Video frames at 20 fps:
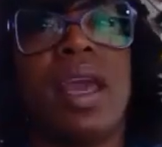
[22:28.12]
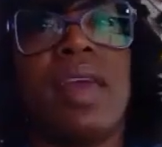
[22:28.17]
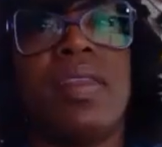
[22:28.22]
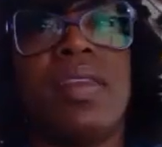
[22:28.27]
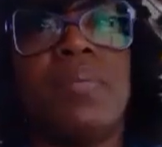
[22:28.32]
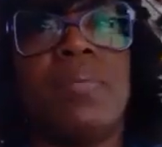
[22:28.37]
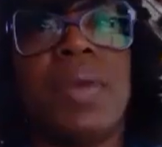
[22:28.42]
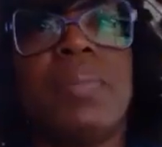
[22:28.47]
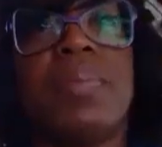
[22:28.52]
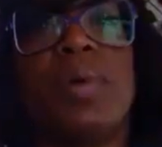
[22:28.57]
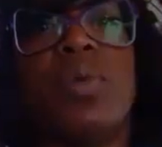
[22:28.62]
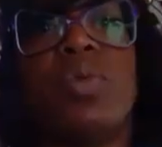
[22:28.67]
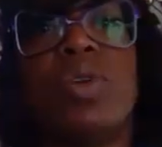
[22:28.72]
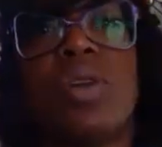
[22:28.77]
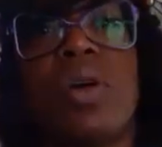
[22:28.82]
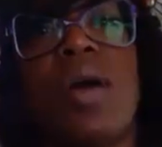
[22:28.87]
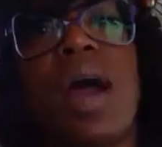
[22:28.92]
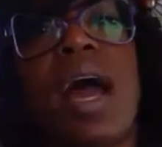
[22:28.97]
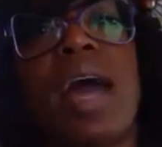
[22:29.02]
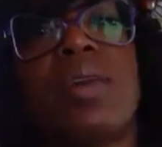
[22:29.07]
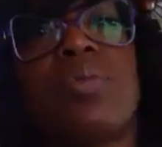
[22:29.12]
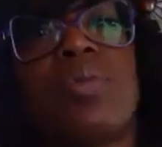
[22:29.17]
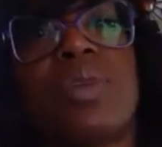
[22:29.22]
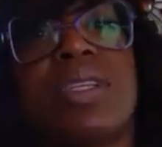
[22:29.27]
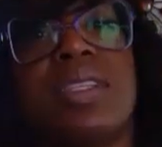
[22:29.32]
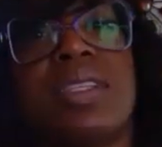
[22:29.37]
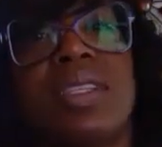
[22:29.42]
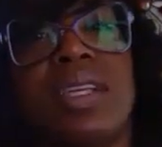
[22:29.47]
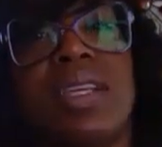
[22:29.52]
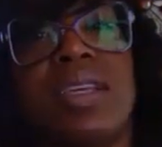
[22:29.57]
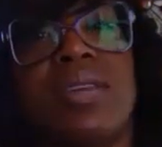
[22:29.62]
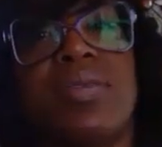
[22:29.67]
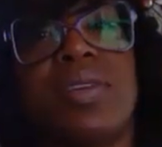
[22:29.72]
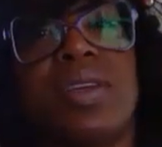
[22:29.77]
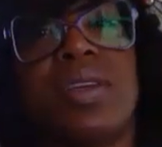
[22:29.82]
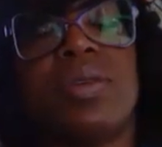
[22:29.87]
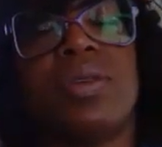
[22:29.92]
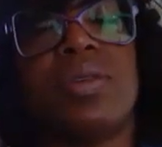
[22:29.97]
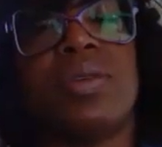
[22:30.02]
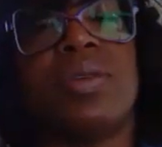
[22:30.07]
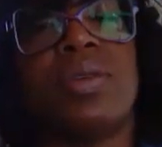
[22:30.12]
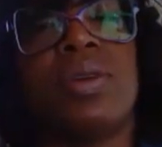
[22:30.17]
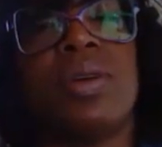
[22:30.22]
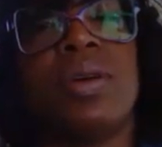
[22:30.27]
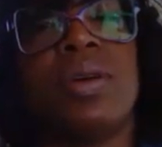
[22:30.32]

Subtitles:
And then people will know how to receive you.